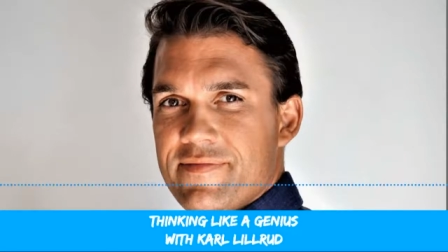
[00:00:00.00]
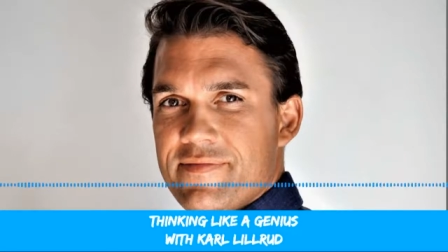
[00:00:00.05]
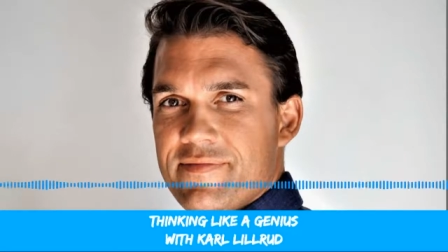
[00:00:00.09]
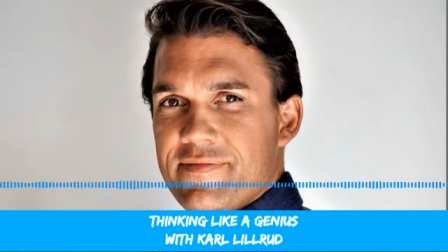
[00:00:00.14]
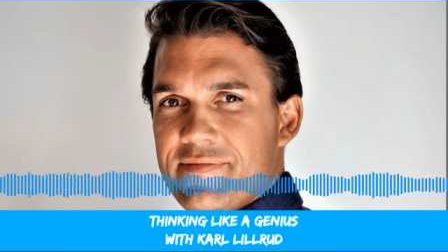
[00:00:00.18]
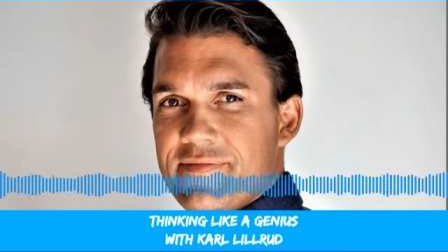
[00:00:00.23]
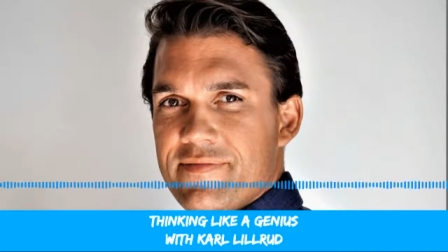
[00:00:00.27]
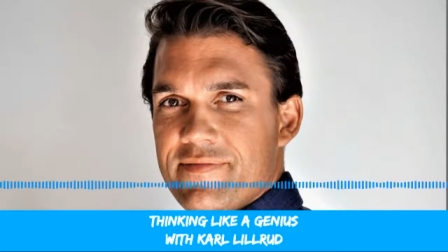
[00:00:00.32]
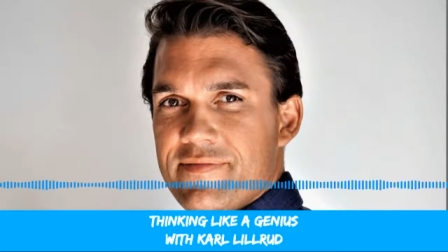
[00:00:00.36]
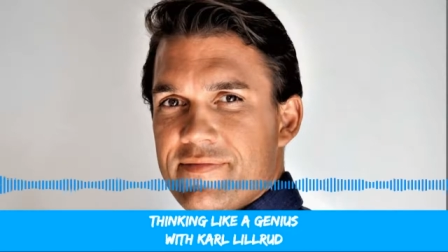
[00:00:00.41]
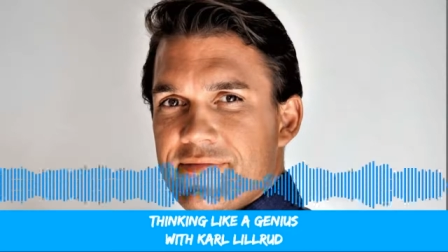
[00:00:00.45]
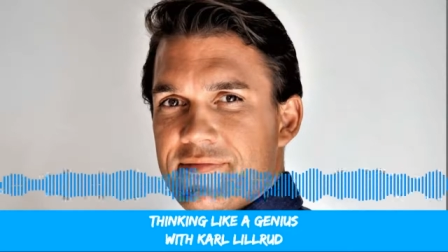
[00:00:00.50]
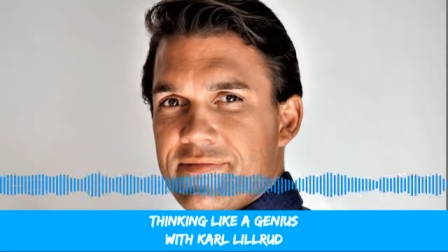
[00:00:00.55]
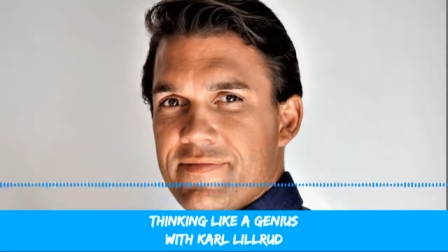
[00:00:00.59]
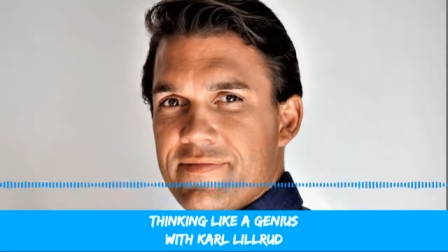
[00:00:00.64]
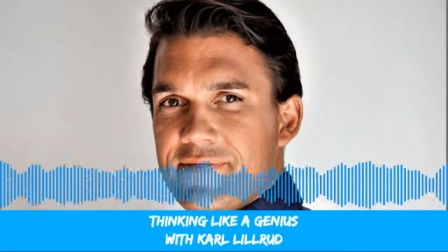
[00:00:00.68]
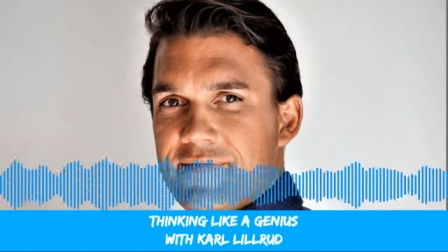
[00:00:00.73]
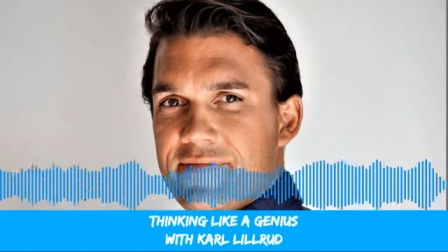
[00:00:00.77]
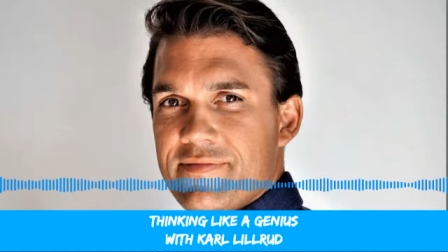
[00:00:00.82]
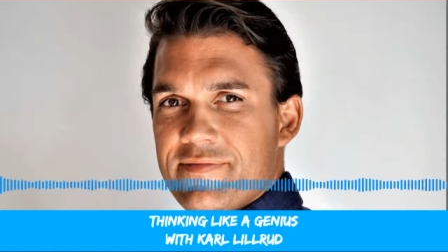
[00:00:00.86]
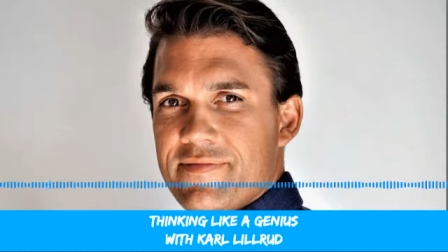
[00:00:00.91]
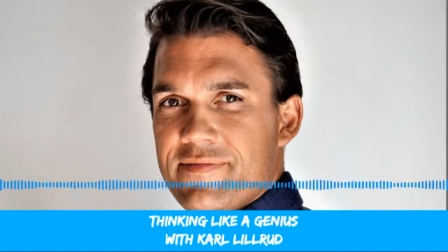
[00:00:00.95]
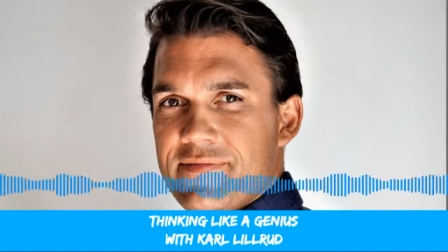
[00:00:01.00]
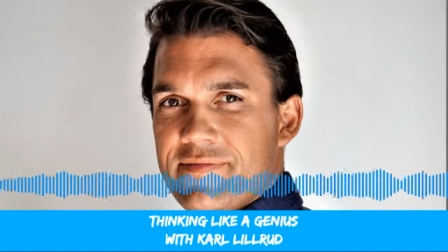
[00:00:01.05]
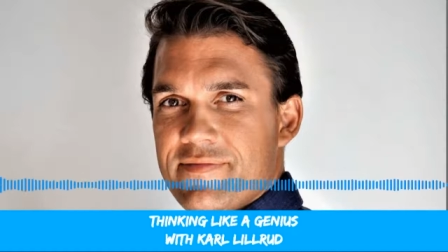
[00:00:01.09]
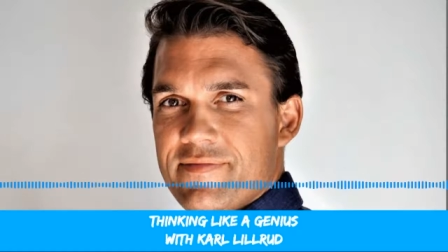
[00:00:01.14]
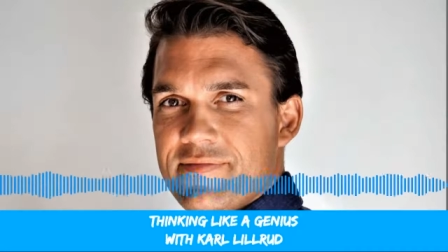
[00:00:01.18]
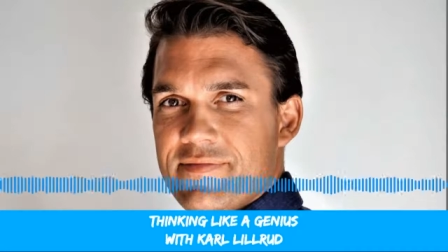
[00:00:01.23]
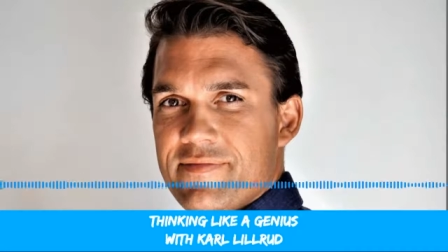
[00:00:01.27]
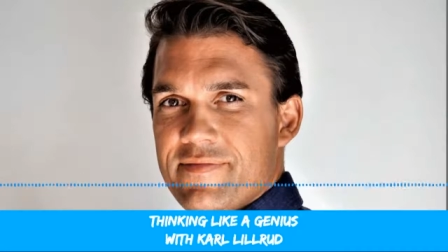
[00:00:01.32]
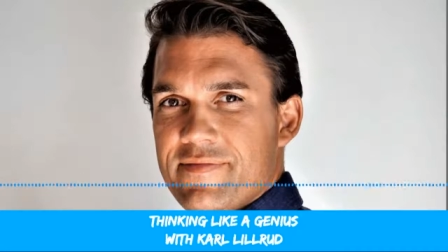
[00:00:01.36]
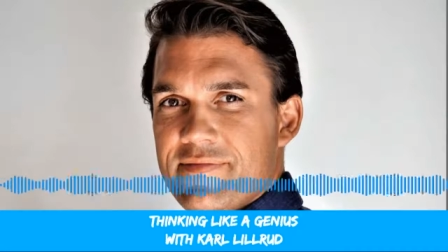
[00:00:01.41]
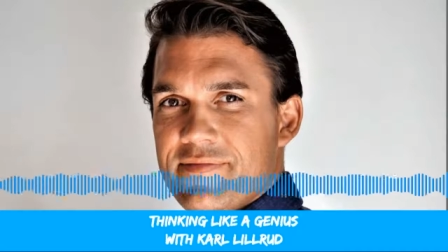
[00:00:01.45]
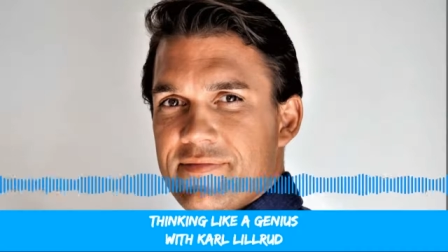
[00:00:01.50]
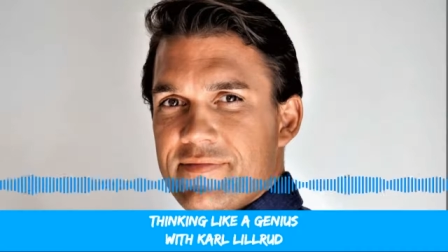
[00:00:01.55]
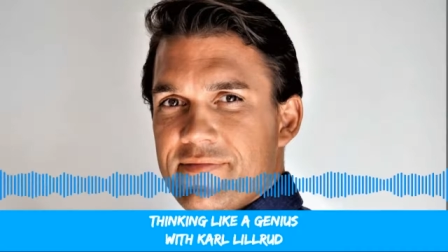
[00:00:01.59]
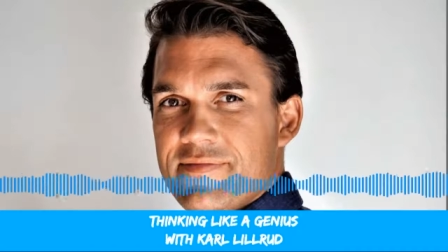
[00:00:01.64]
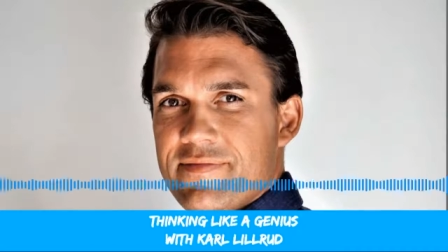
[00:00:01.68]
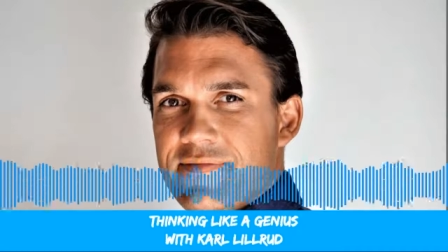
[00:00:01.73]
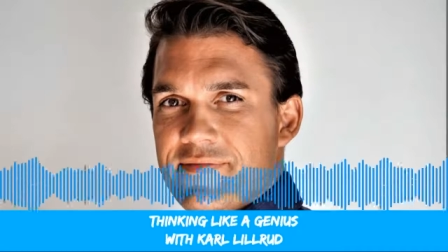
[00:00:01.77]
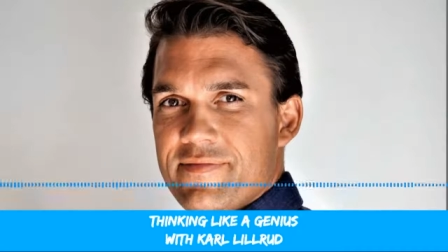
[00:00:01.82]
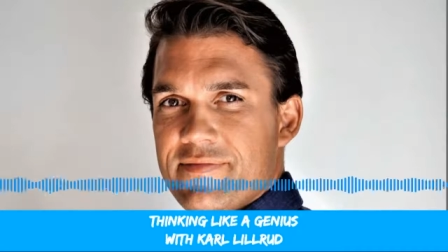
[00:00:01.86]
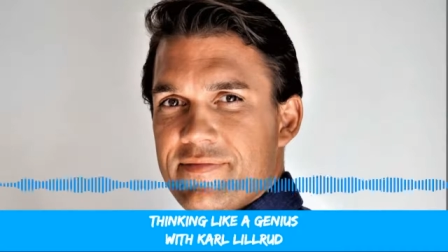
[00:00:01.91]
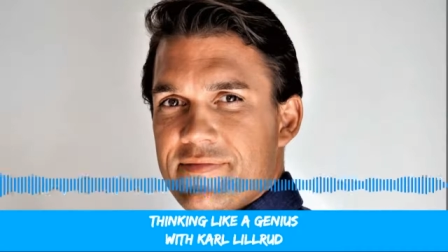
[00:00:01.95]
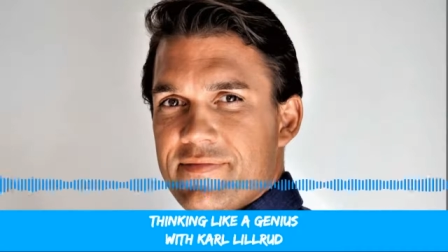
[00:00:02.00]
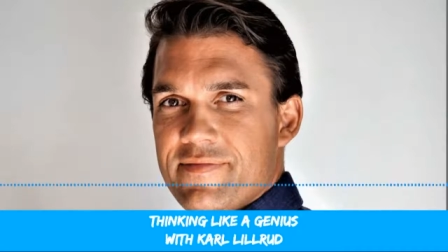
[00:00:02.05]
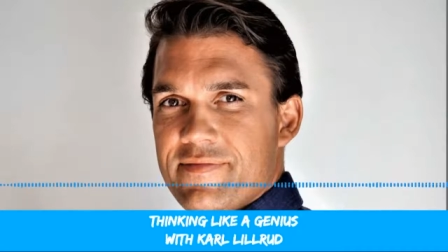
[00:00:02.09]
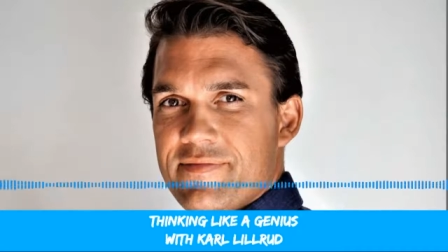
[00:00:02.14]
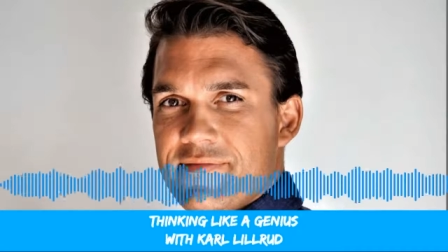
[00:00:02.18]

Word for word: to start one identifying the problem,